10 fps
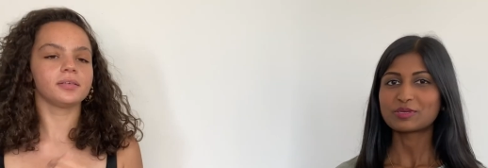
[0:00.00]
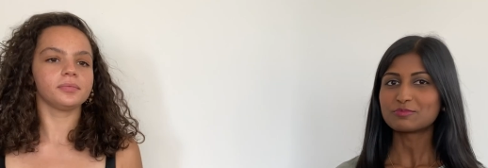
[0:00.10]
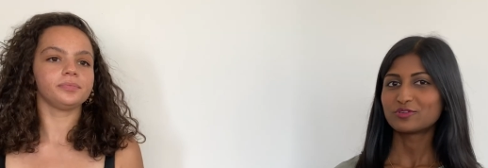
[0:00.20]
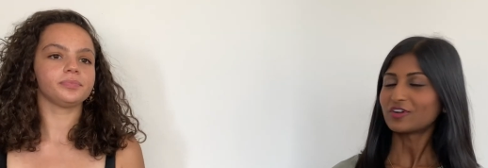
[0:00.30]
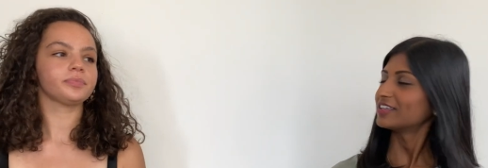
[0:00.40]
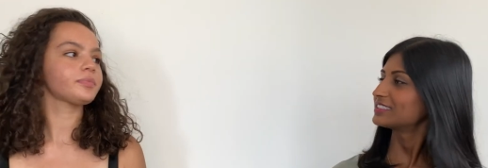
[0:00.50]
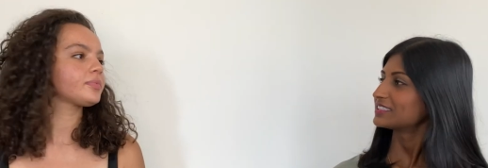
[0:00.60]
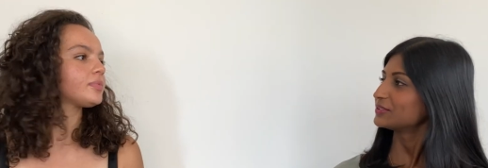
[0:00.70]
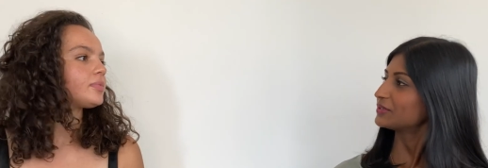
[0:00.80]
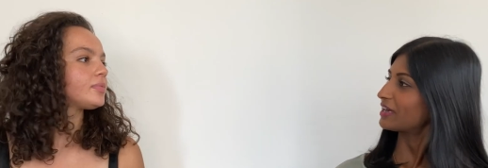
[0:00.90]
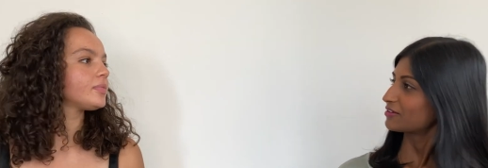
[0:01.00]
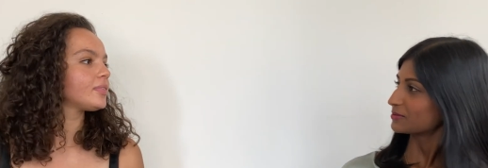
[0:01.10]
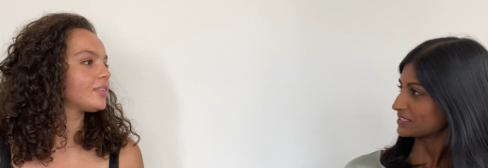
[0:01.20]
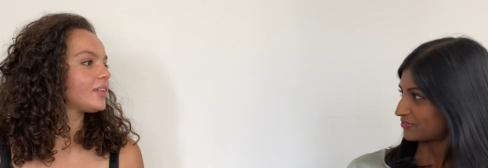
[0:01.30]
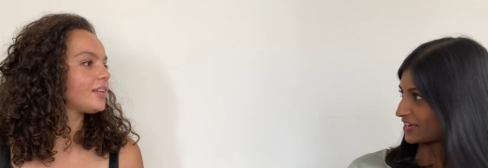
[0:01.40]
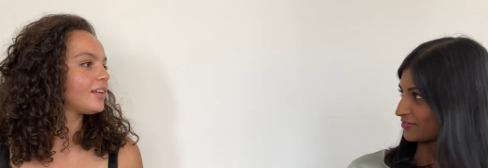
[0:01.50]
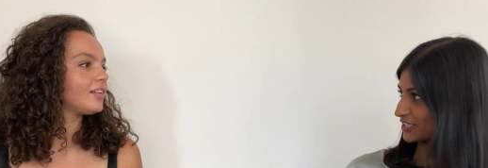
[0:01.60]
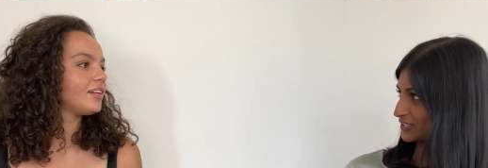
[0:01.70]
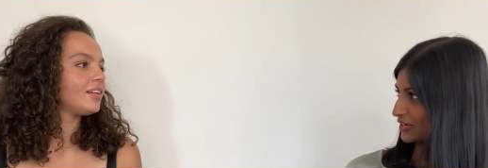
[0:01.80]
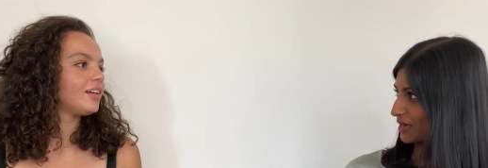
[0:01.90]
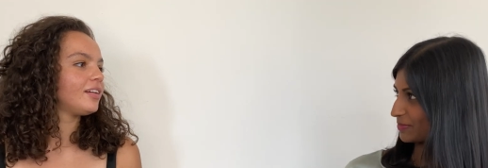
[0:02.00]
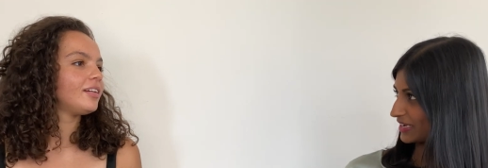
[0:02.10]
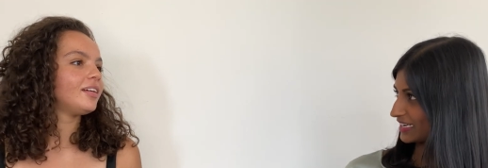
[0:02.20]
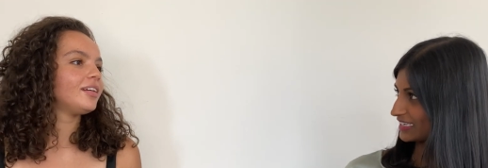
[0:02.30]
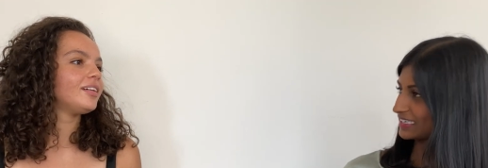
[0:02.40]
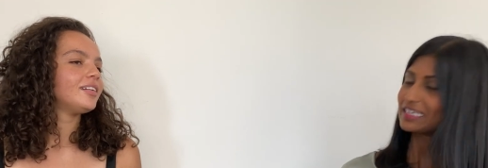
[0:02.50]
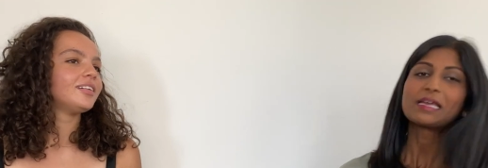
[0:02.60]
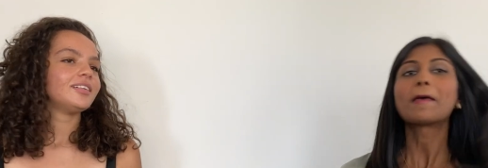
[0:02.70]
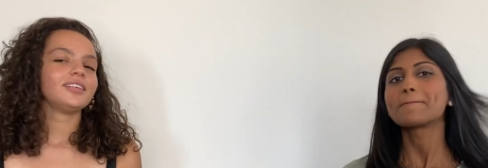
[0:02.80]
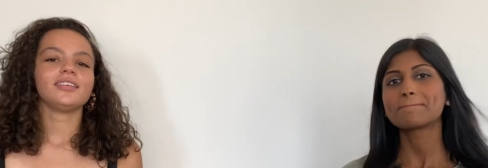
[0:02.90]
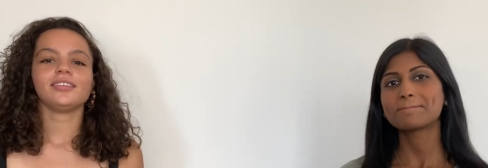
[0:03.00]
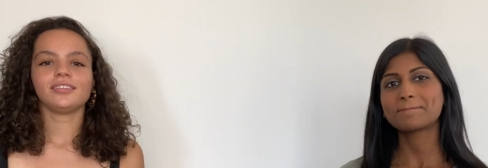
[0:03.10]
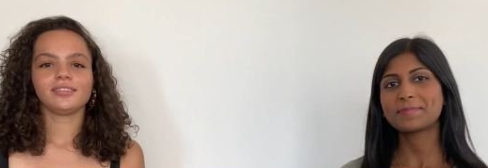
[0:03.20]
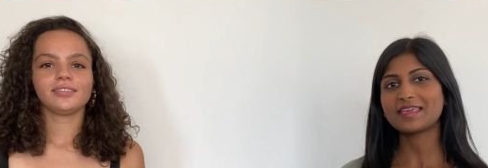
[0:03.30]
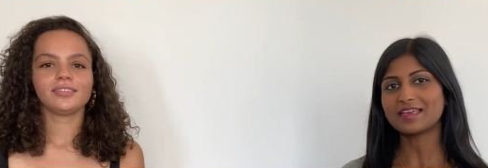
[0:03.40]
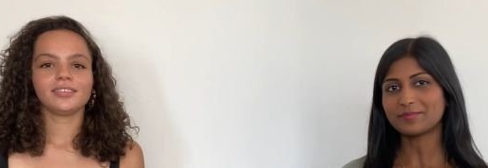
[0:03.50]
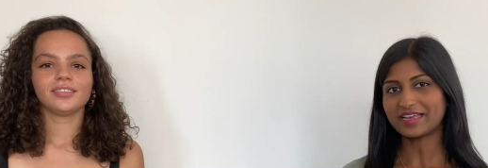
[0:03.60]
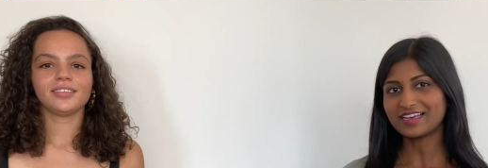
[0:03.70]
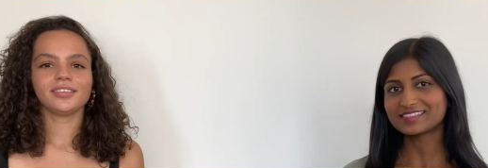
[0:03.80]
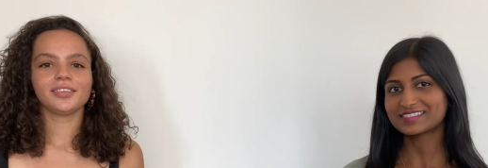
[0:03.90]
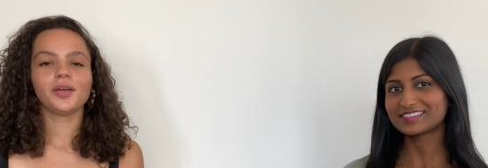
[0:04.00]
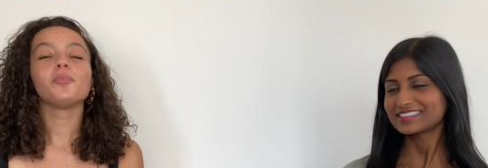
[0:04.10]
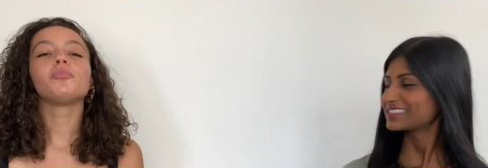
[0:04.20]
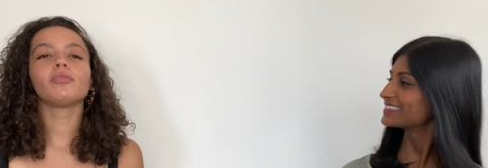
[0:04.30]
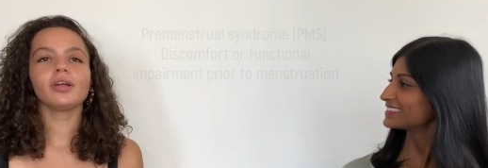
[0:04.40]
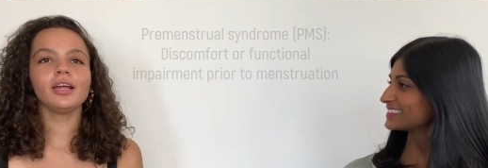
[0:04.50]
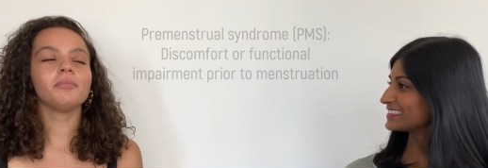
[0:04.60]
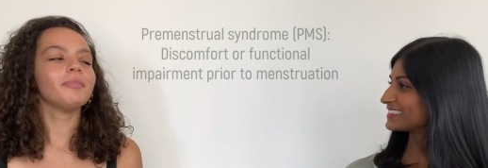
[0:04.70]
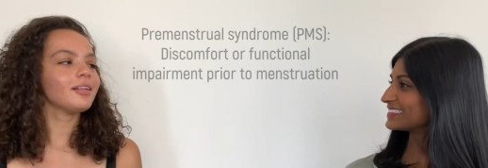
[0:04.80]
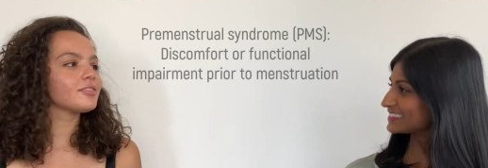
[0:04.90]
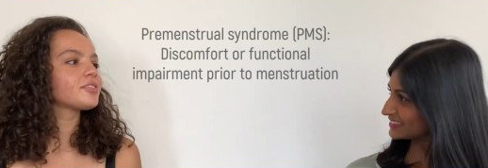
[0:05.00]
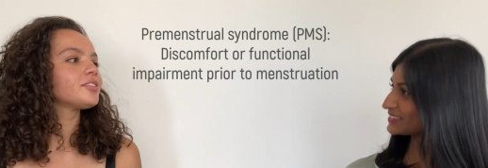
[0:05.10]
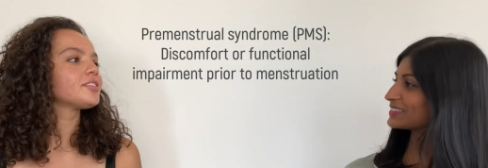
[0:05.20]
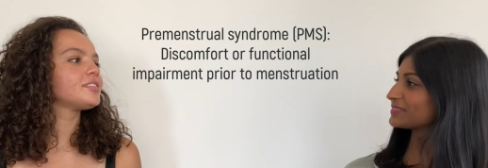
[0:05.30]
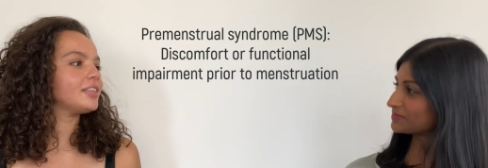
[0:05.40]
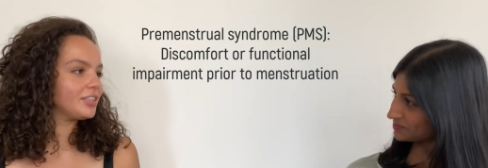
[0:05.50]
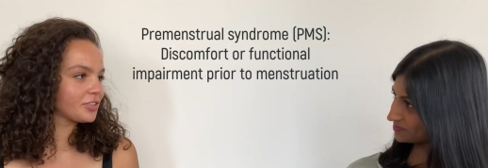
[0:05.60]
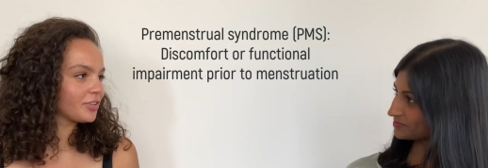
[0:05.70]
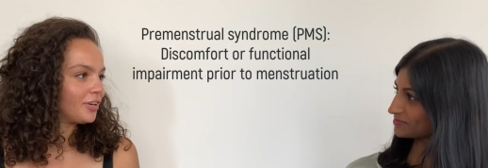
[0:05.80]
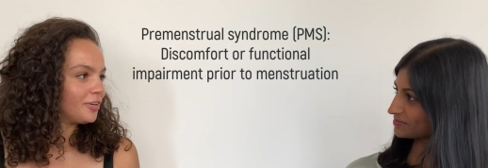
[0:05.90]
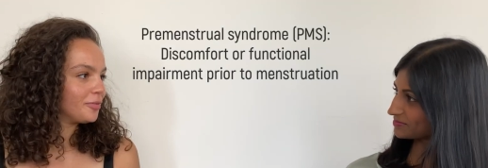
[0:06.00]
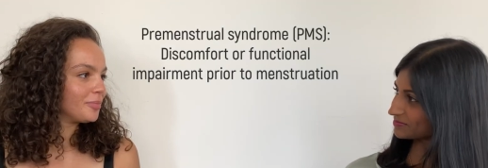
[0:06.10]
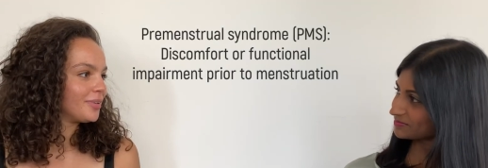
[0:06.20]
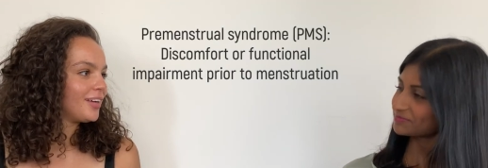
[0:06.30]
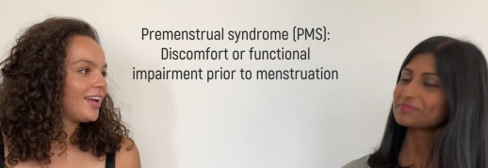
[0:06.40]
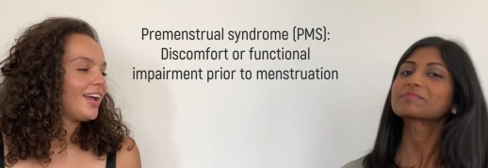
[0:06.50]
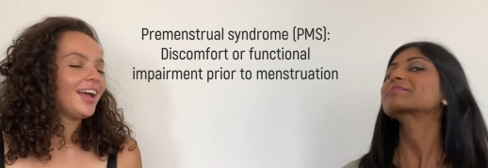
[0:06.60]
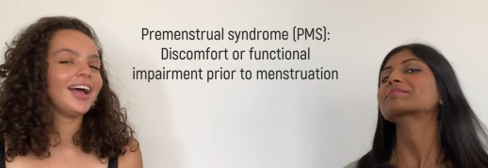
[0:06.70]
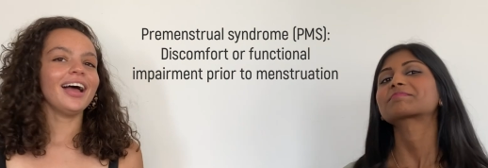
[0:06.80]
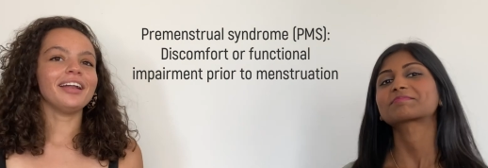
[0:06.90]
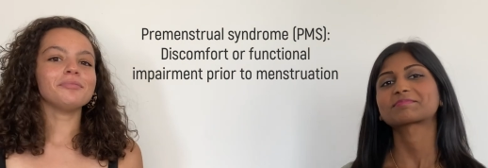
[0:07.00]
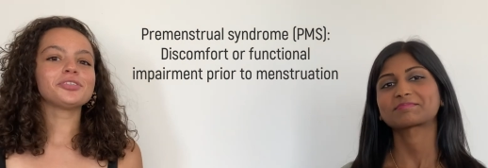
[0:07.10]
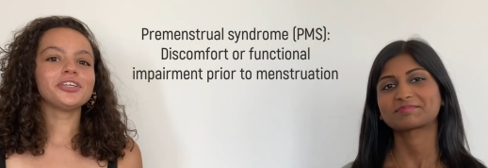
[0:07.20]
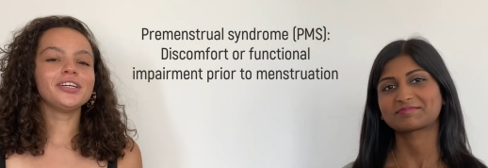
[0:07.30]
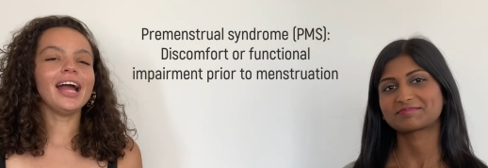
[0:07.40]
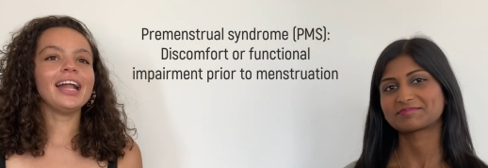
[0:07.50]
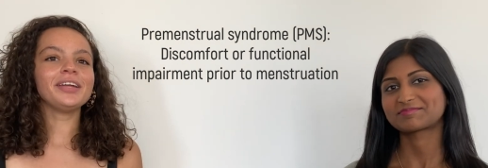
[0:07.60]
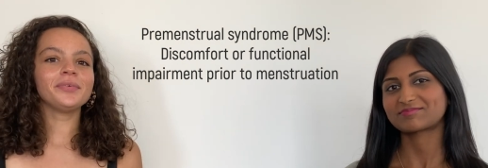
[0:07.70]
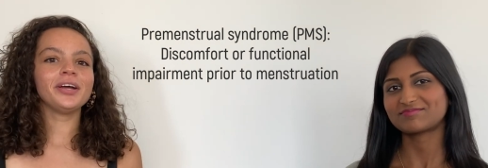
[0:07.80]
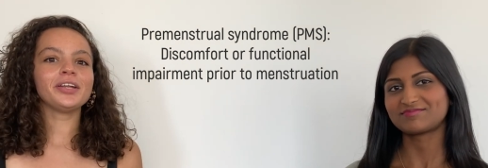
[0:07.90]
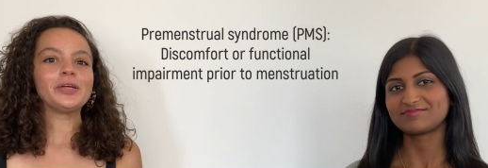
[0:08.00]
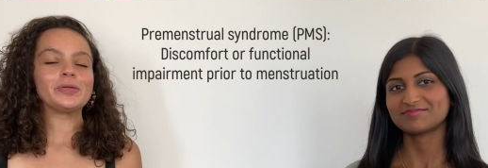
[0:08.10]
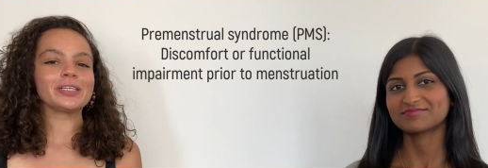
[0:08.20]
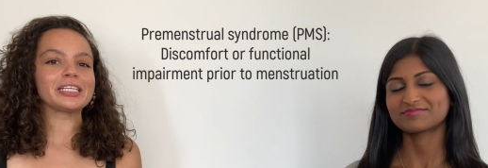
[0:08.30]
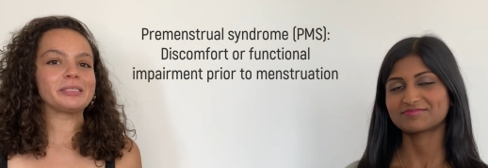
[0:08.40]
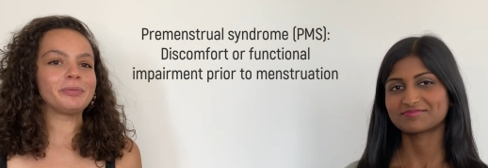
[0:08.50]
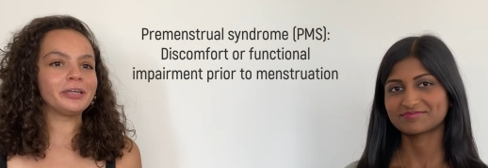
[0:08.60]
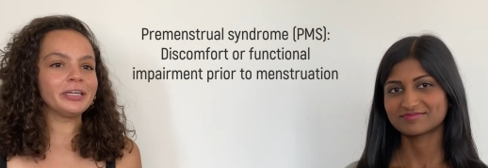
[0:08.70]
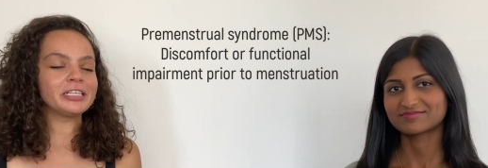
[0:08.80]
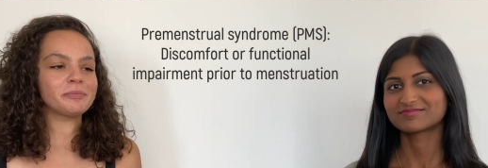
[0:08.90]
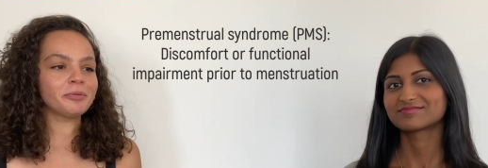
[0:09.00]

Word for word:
Speaker 1: we move on to everyone's favorite topic?
Speaker 2: PMS. Premenstrual syndrome. And I'm sure anyone who's experienced